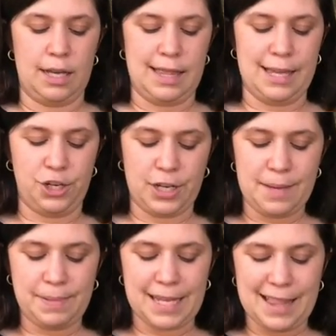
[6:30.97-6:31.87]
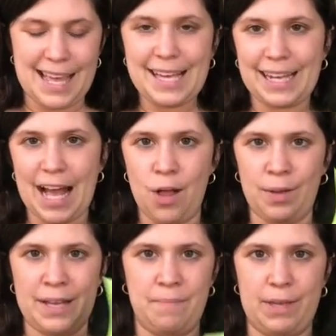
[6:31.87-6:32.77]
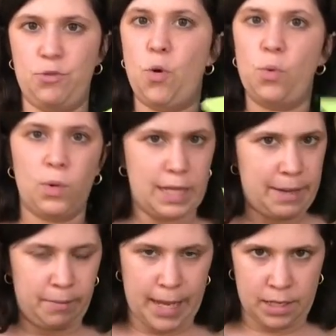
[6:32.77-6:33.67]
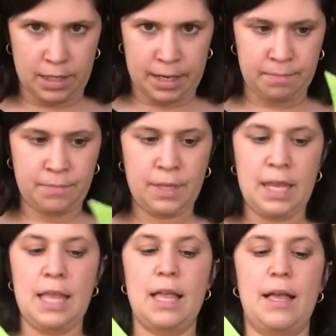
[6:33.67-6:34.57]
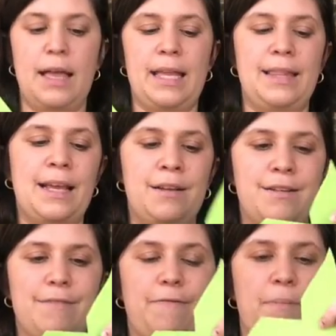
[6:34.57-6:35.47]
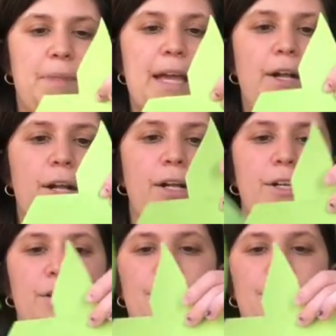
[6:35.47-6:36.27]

the shapes that they cut out can be totally random. And then from there,